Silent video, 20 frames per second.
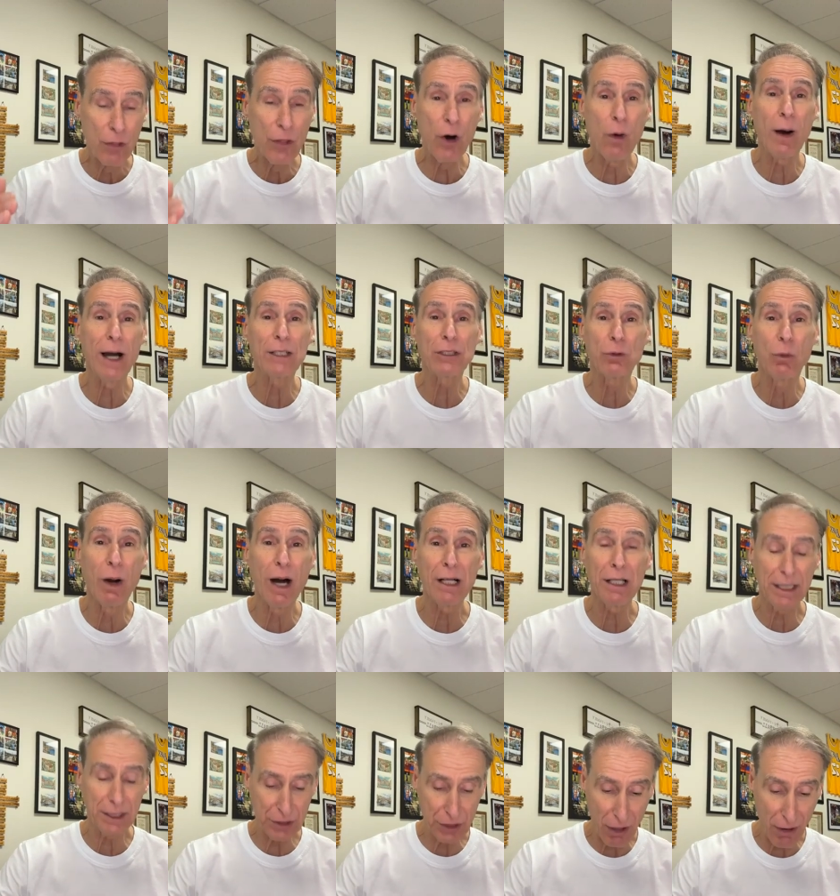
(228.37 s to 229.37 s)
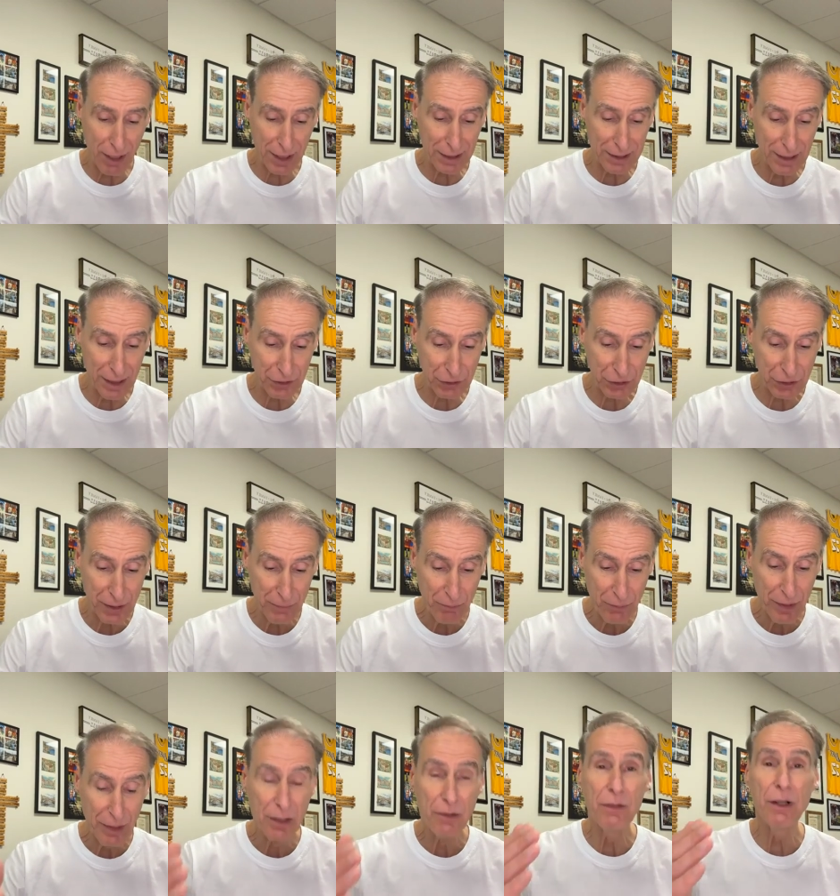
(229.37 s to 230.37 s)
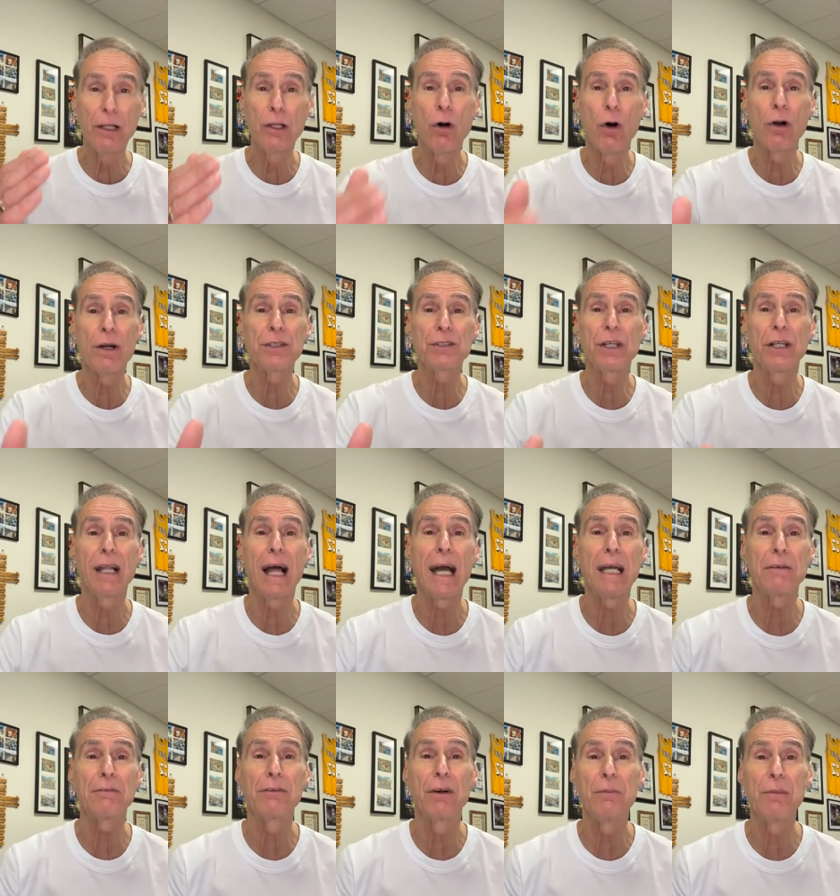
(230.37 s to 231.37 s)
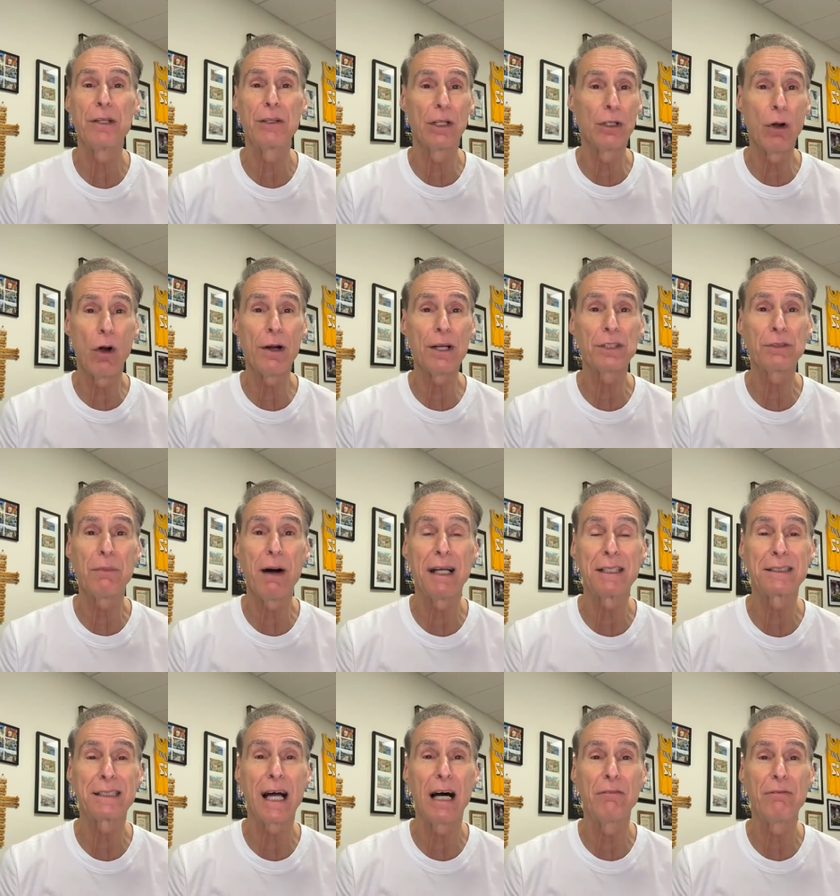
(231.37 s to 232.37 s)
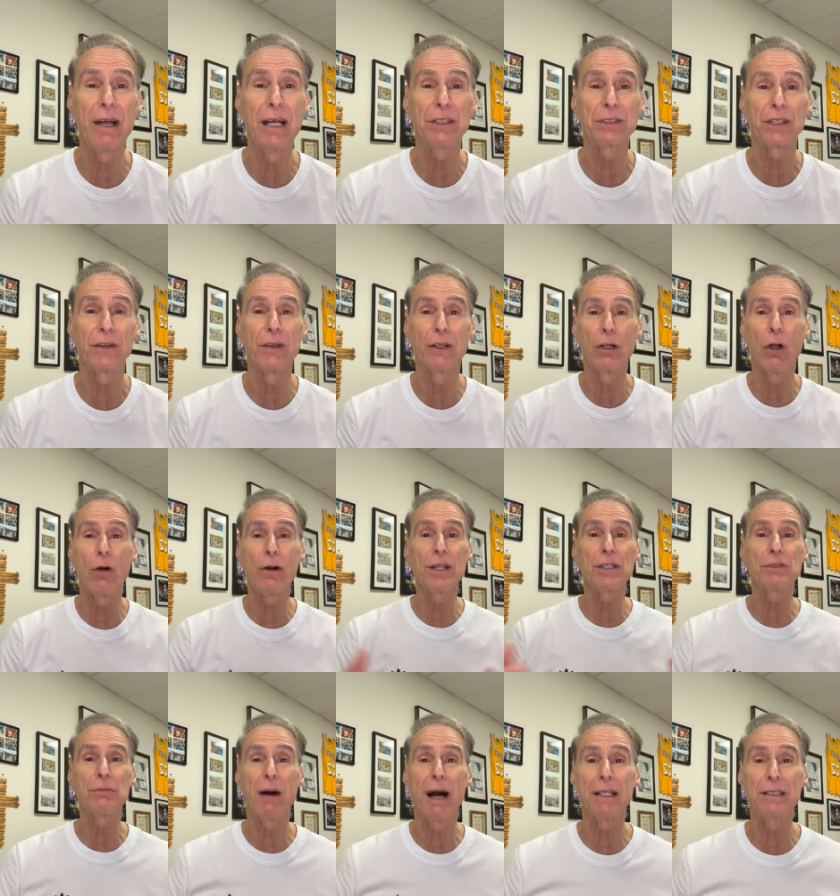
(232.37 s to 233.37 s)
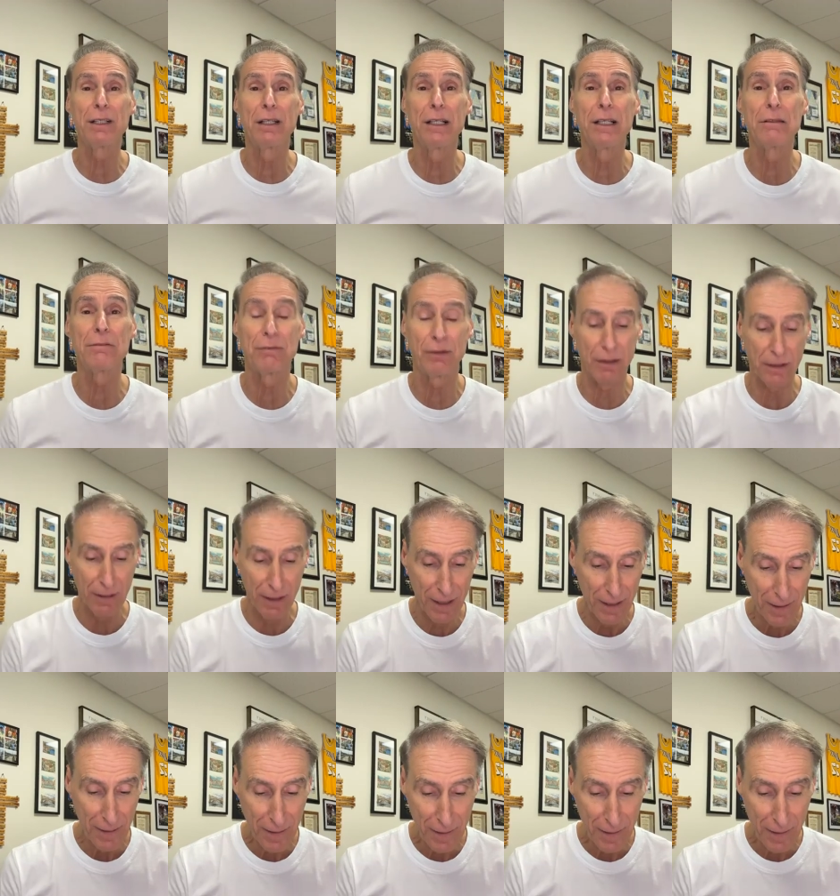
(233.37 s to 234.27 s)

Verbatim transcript: Though I dwell in darkness, the Lord is a light for me. The Lord is my salvation. The Lord is my deliverer.